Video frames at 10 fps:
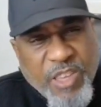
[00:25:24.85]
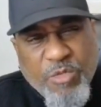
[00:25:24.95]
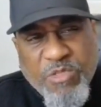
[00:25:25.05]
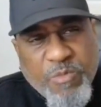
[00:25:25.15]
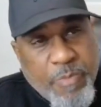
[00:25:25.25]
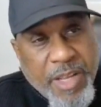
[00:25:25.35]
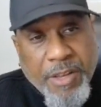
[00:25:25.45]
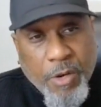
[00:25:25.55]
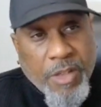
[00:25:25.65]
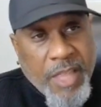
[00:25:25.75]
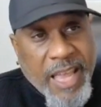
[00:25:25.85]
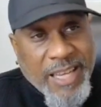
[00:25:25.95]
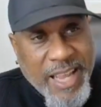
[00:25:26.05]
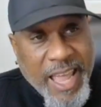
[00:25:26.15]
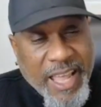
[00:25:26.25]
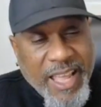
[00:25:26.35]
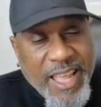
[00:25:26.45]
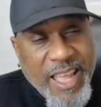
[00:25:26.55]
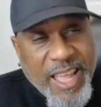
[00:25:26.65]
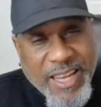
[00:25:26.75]
You spent it on that day.
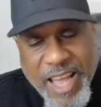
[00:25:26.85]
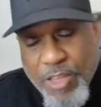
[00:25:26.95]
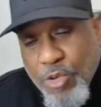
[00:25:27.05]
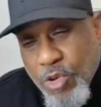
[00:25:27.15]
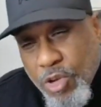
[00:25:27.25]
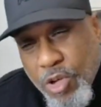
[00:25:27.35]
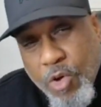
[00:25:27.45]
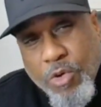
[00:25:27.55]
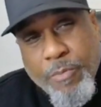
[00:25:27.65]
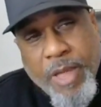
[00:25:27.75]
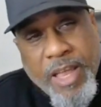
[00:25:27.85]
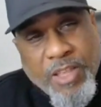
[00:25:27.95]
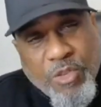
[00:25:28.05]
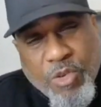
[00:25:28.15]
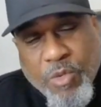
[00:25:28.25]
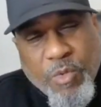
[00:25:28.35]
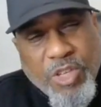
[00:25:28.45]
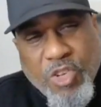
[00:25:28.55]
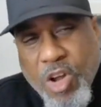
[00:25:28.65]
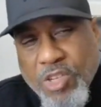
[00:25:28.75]
And now you're going to go to bed and you're going to
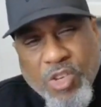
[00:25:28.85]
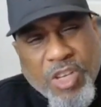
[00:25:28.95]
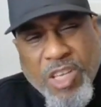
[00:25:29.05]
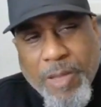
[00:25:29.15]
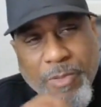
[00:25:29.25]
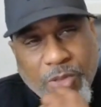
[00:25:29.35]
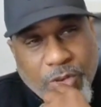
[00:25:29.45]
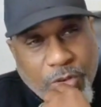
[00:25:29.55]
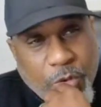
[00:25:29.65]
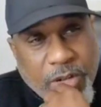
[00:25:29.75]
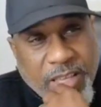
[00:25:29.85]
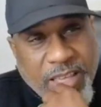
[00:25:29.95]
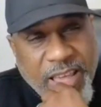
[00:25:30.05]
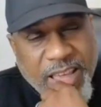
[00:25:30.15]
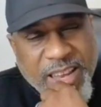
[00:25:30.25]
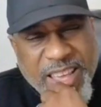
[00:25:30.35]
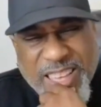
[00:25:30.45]
recharge. You're going to get up and you're going to do it again.